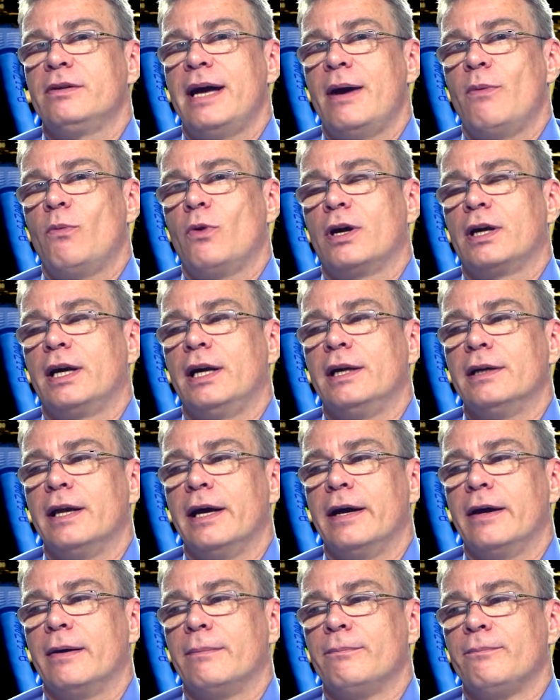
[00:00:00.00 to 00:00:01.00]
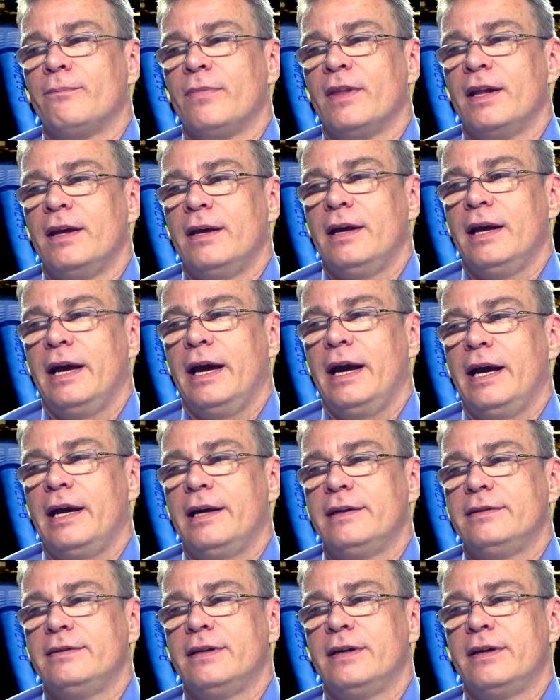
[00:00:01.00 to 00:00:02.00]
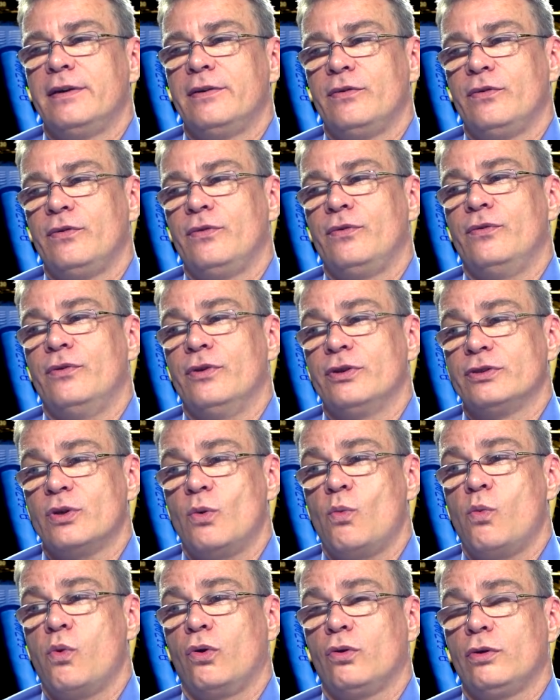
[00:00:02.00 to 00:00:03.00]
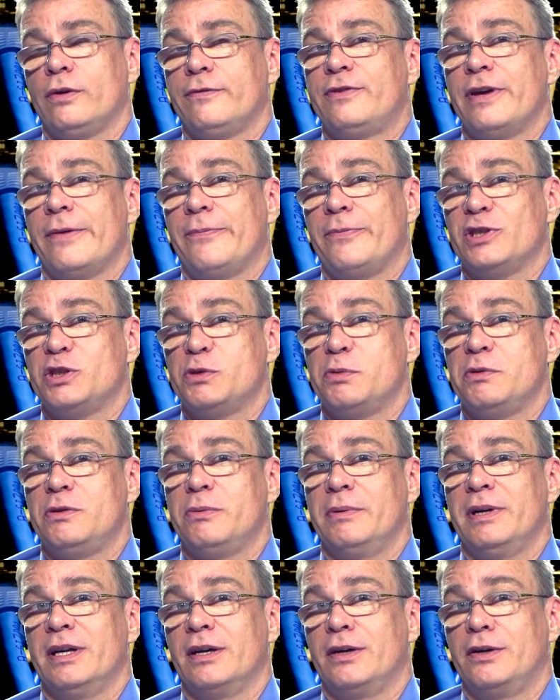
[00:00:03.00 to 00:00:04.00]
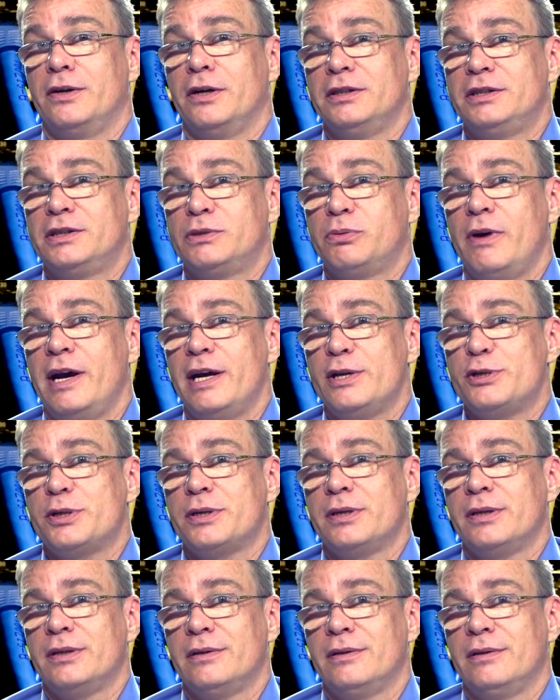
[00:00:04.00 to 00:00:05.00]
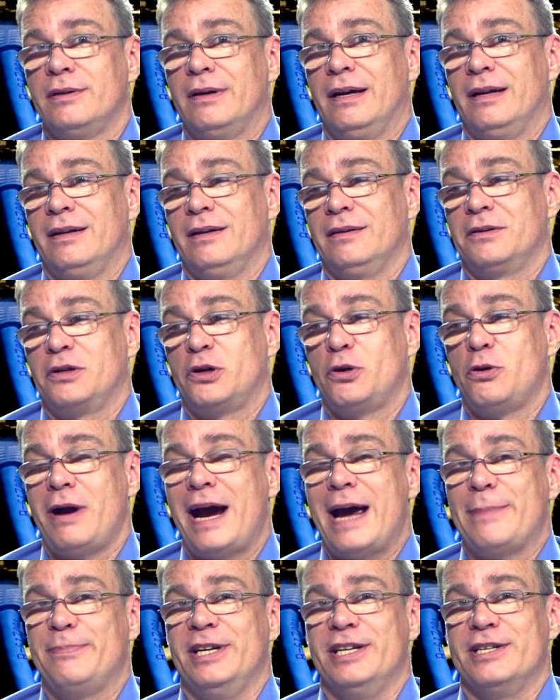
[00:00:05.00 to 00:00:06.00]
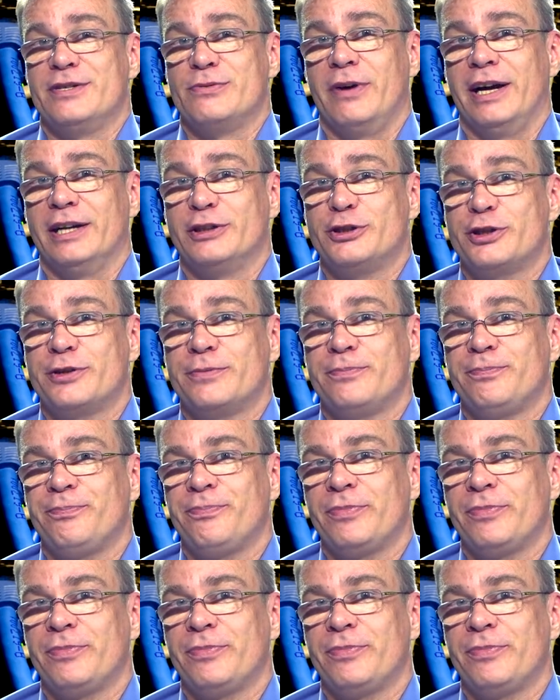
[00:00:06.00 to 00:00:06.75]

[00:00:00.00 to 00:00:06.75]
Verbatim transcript: networking layer. And there's a world of difference between a good switch and a crappy switch.